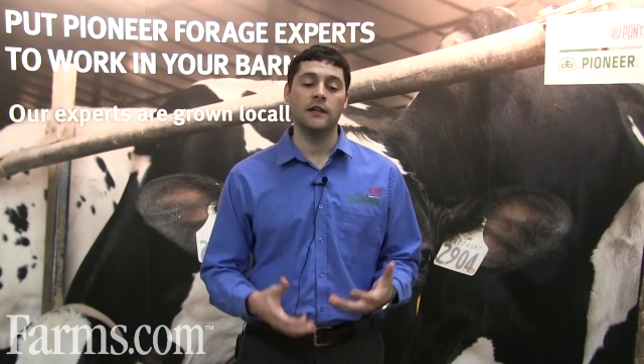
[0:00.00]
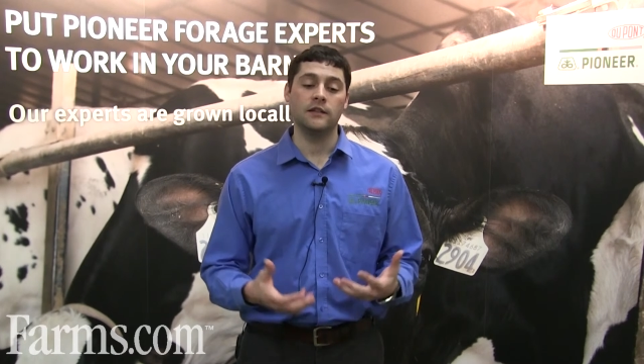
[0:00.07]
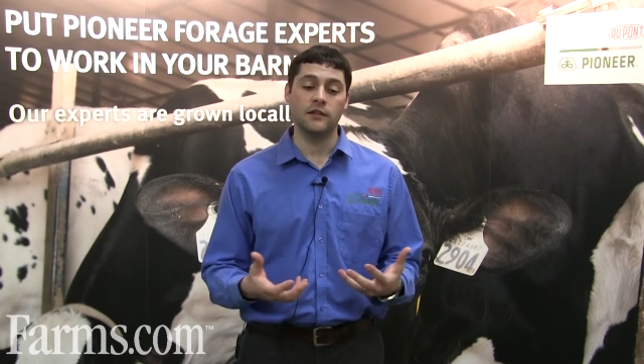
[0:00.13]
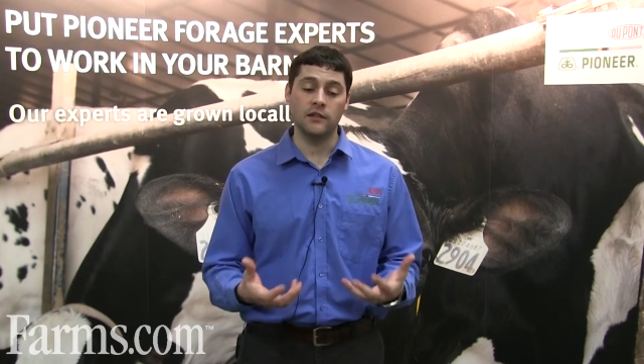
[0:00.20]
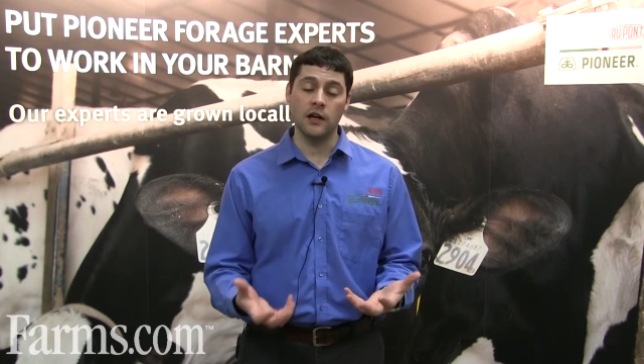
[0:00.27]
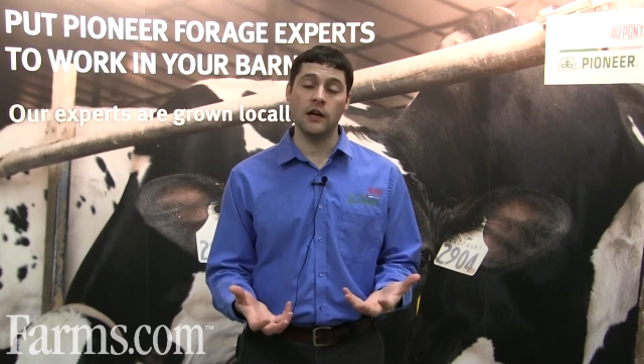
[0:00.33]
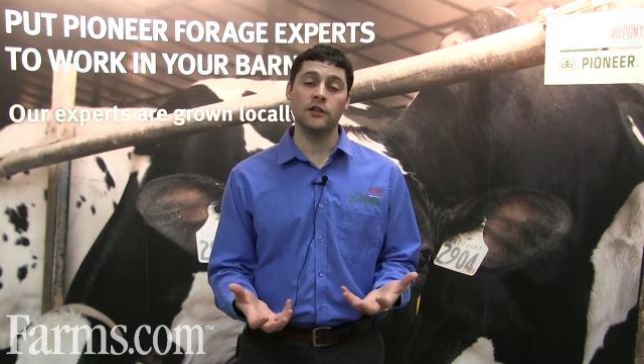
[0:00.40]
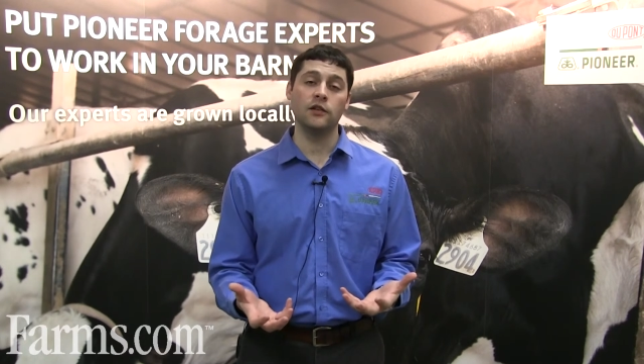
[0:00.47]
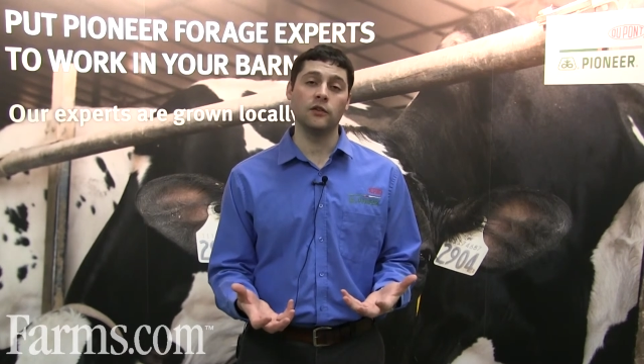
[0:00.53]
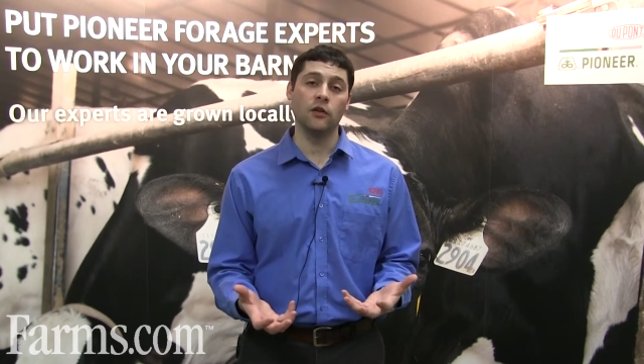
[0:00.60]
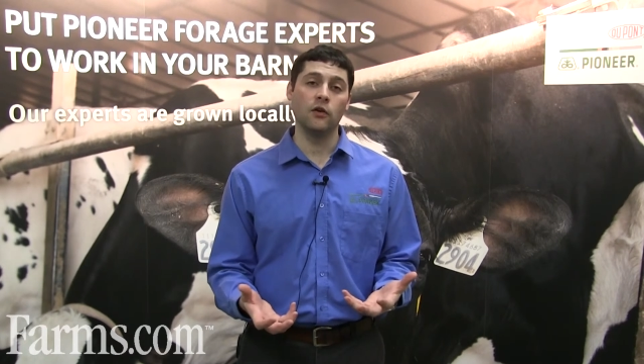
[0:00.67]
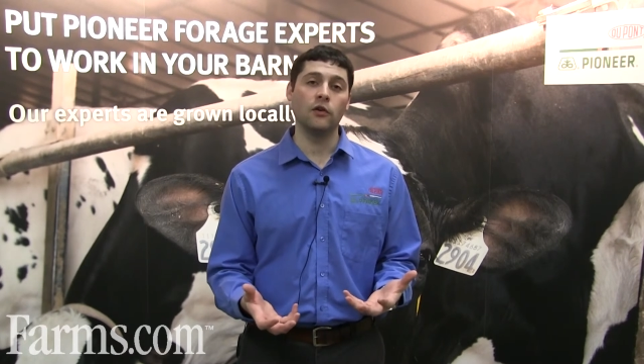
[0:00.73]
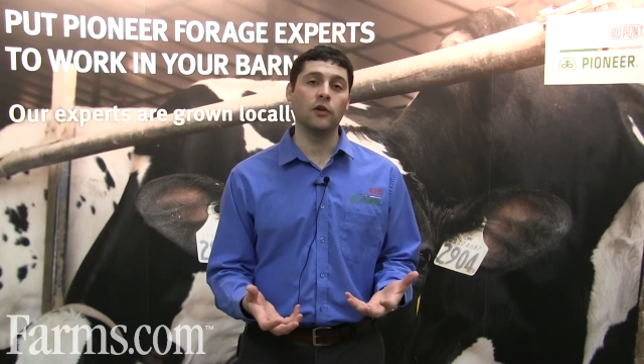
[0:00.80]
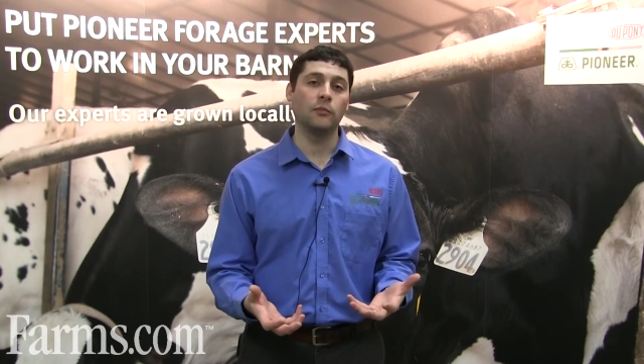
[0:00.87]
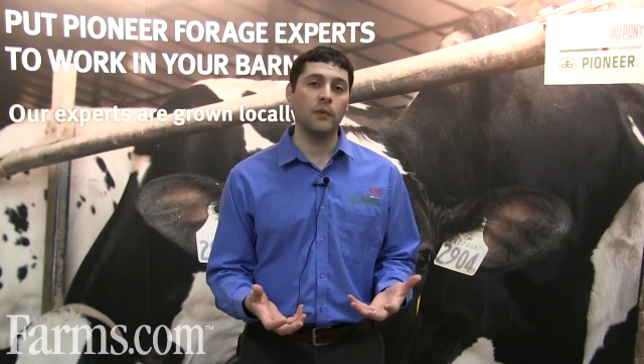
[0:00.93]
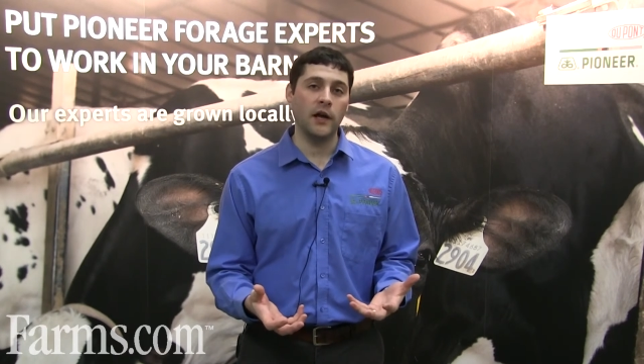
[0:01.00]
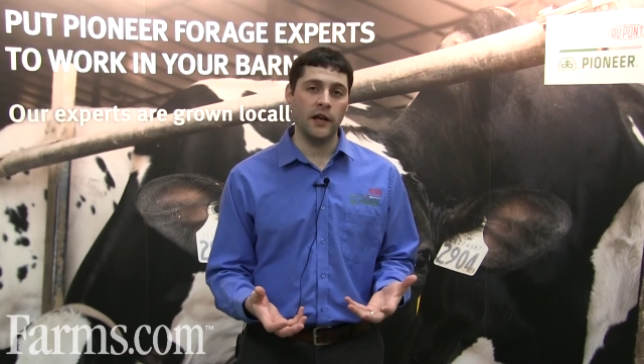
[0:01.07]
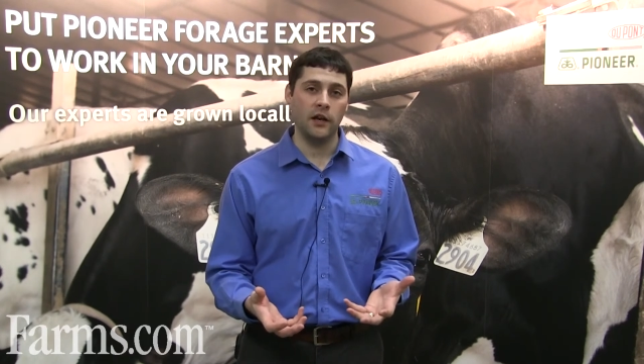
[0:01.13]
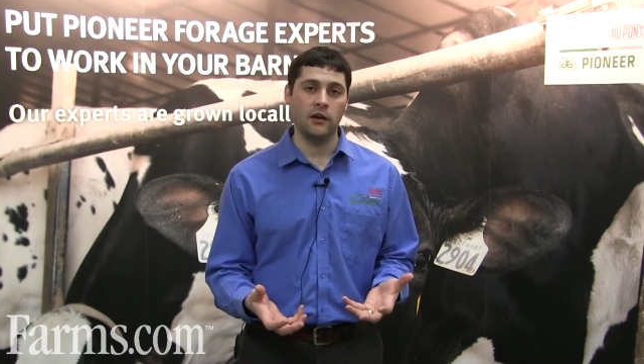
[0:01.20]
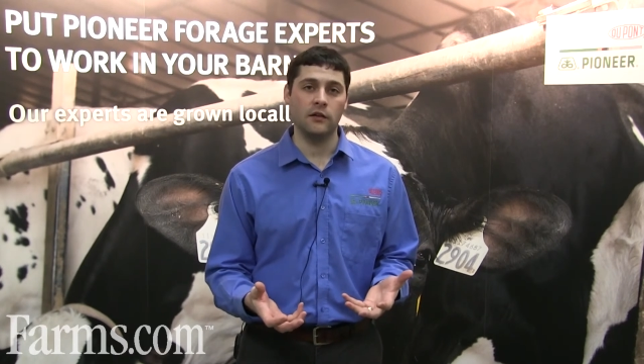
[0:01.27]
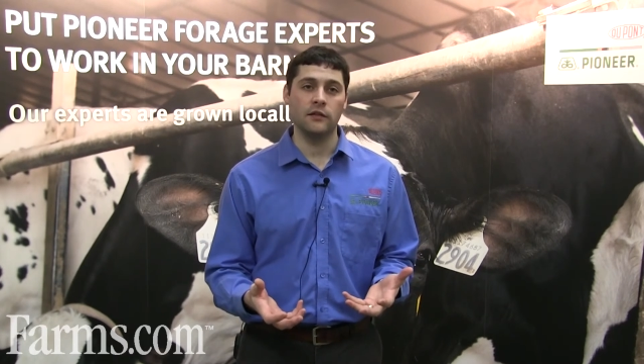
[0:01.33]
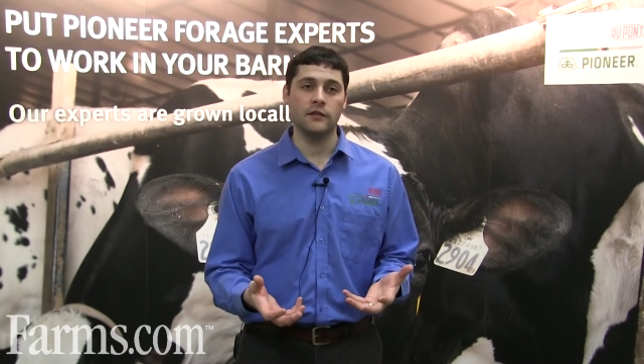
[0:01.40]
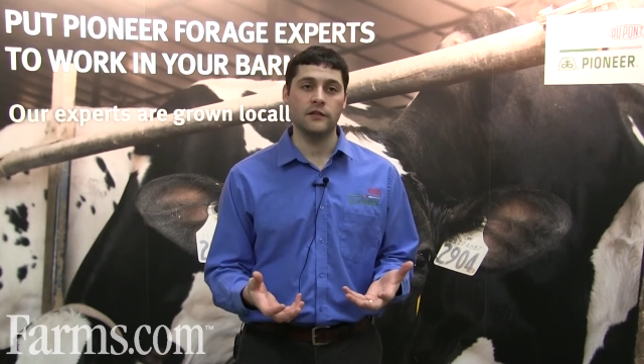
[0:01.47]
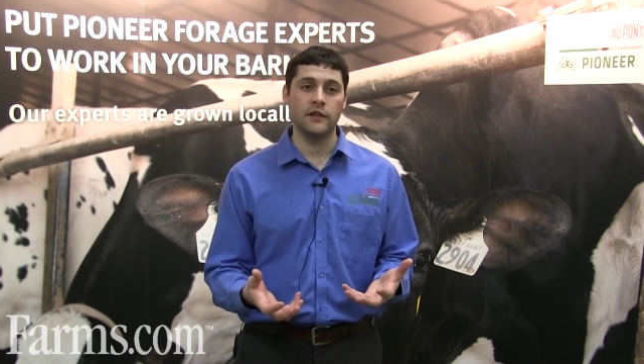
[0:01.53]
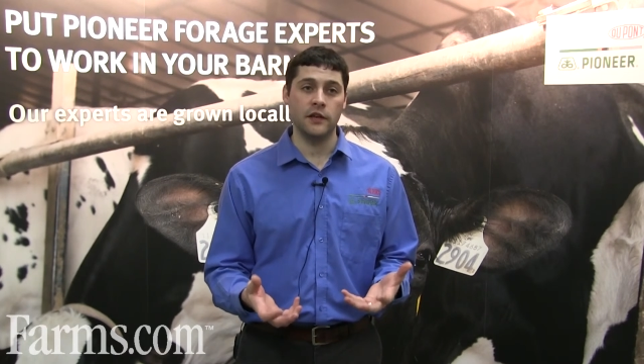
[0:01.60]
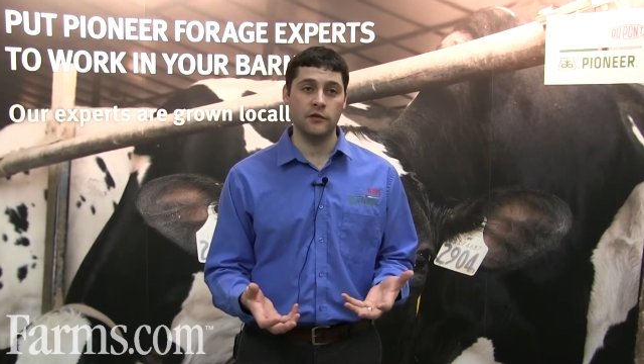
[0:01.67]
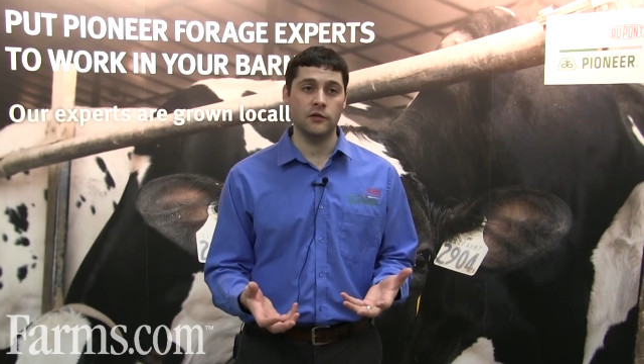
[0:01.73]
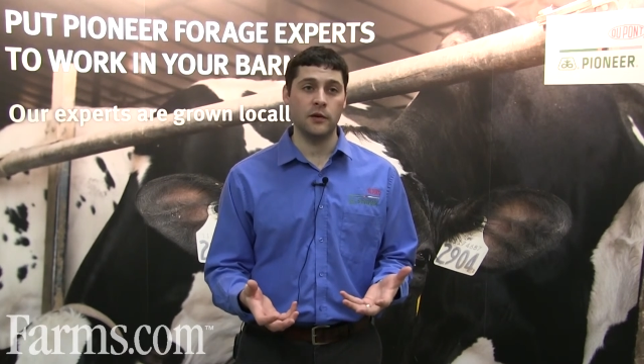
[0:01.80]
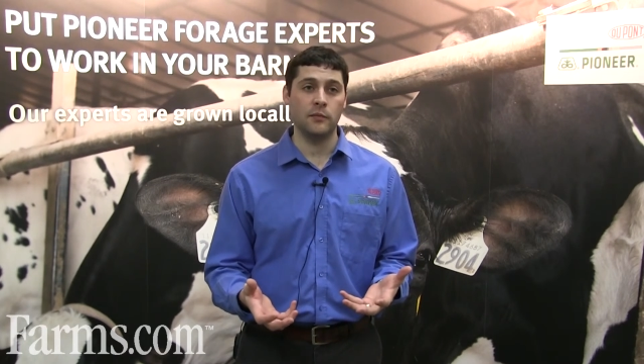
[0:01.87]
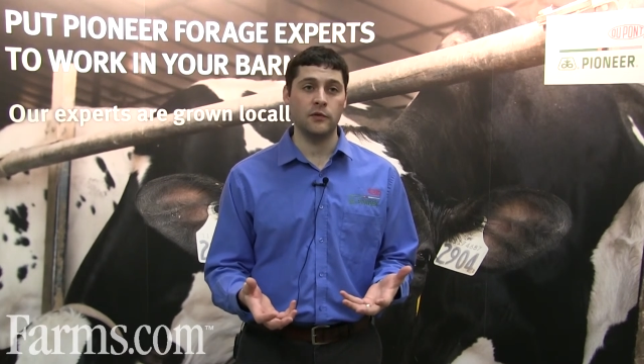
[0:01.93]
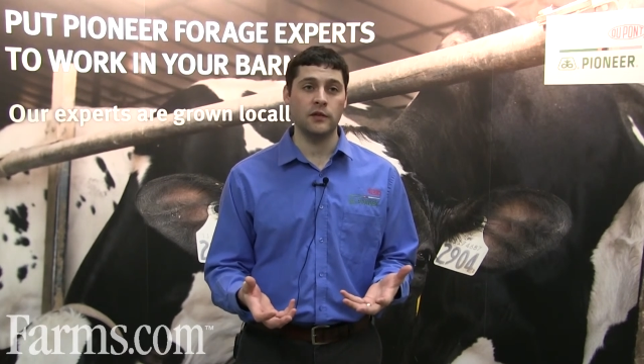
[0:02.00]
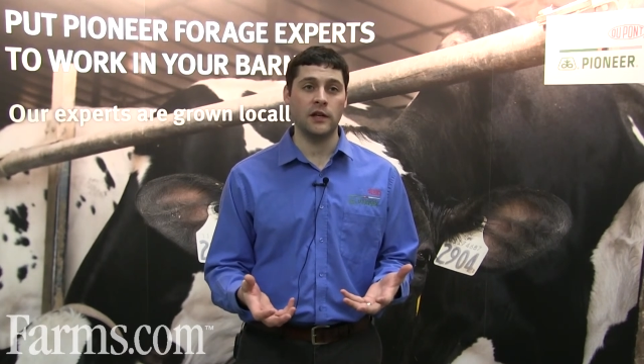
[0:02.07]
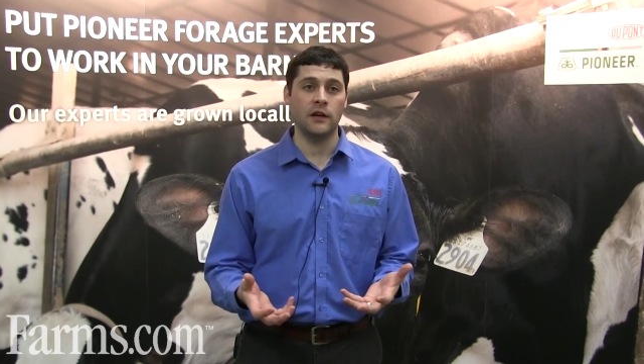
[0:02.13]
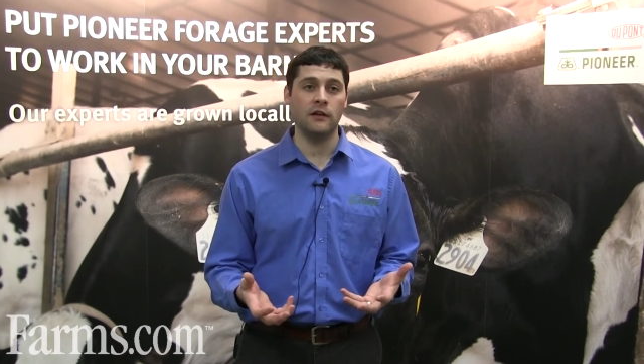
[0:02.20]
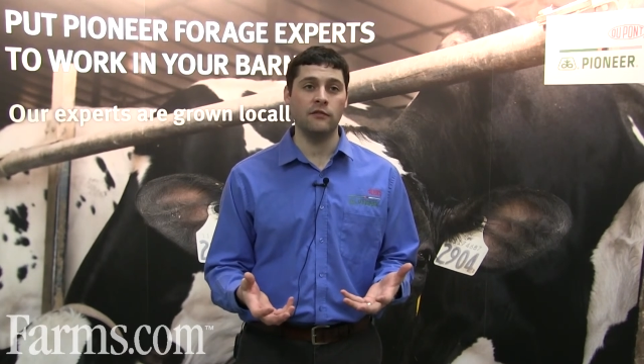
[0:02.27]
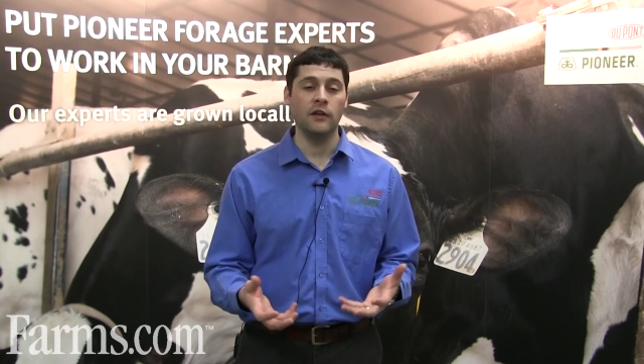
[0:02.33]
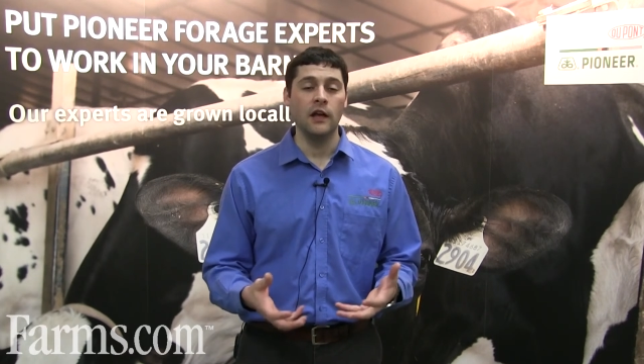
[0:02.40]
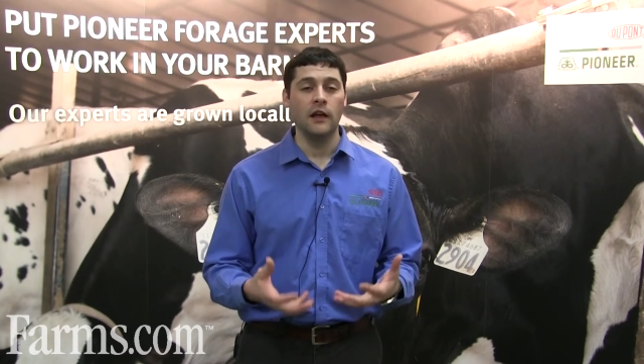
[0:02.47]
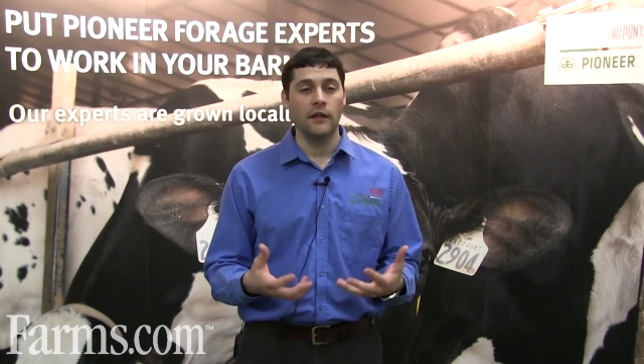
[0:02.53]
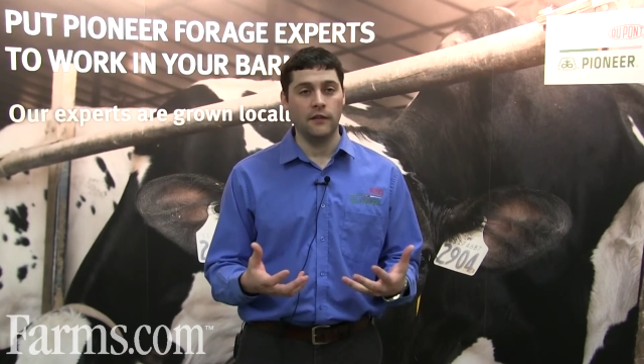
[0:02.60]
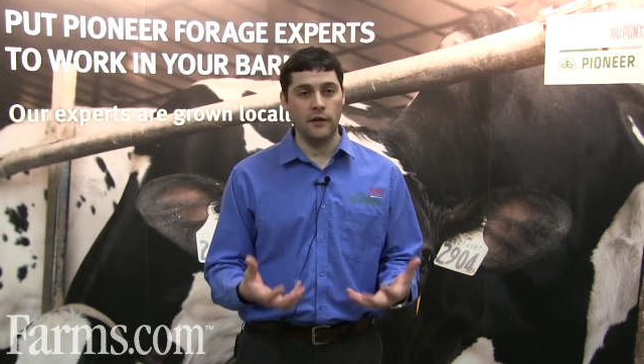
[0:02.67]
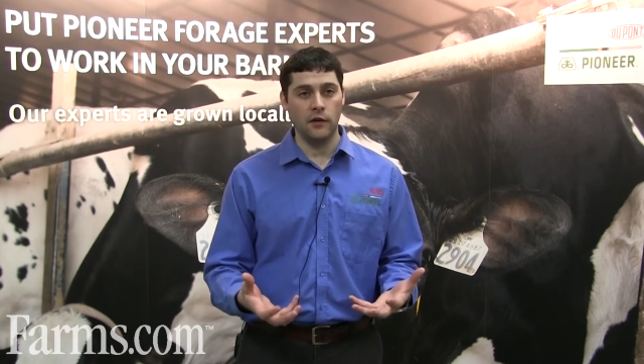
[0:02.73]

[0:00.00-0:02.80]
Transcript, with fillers: is to talk to your local Pioneer sales representative.